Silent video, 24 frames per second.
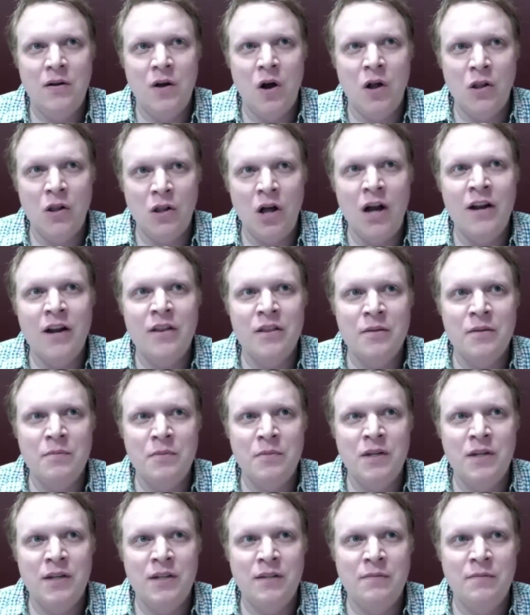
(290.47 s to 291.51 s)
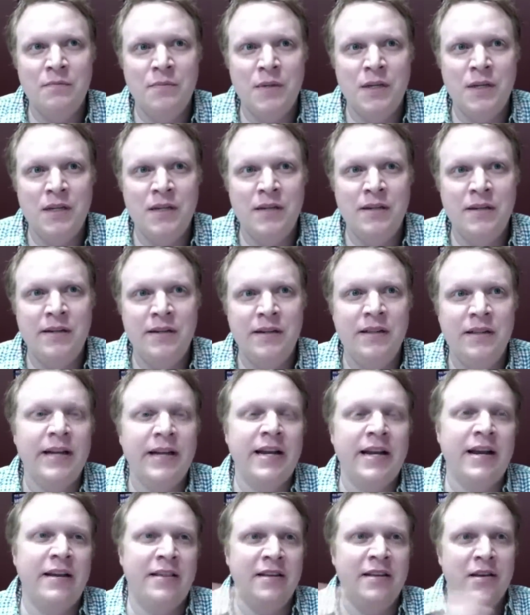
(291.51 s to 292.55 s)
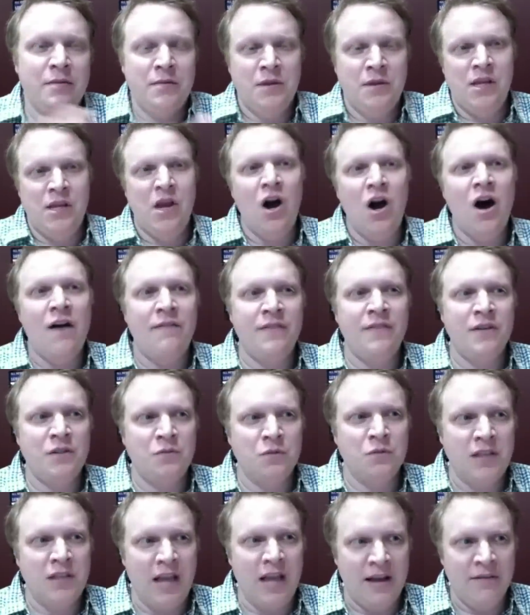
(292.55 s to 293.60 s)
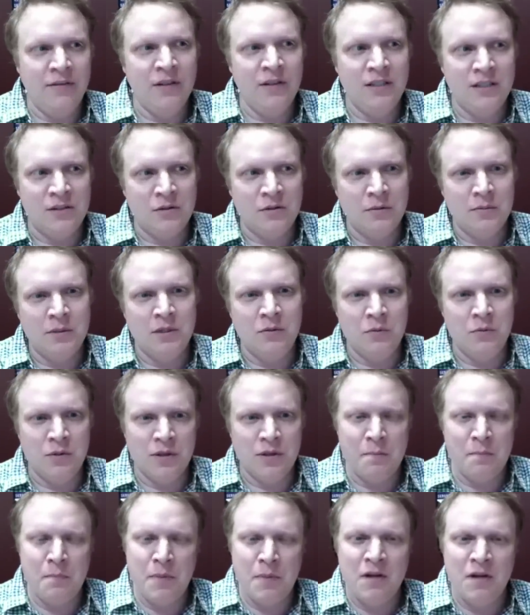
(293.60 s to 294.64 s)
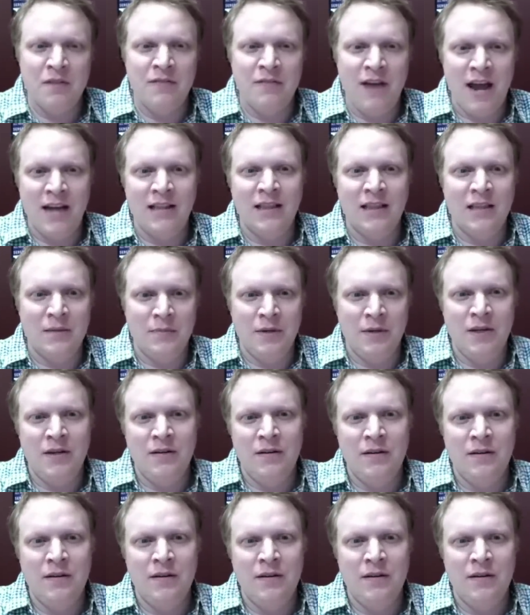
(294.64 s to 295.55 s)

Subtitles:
a lot of them can be, like, I think The Office was heavily scripted with a bit of ad-libbing.